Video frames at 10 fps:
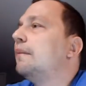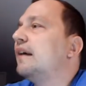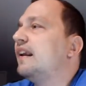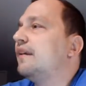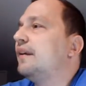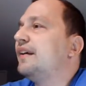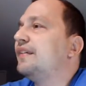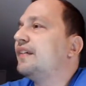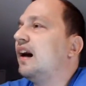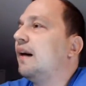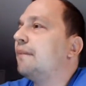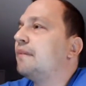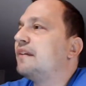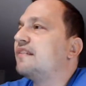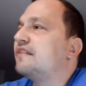But anyways,
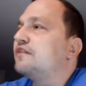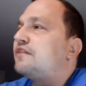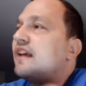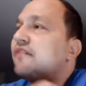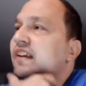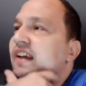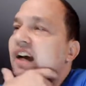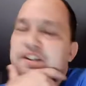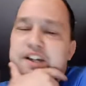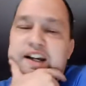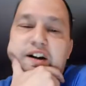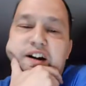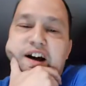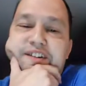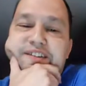but definitely check
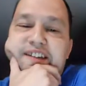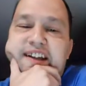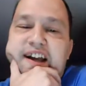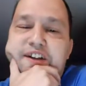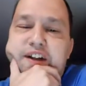out on Sunday.